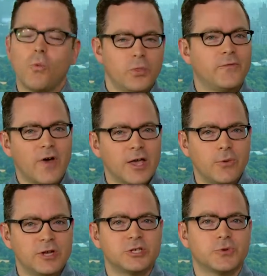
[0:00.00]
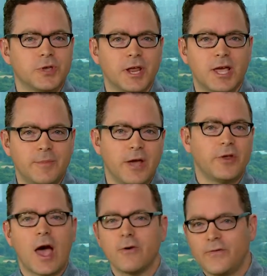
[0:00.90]
the valuation is really going to come down to
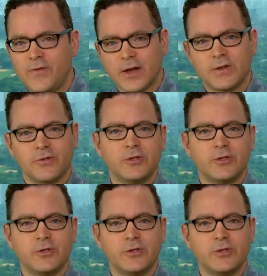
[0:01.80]
how effectively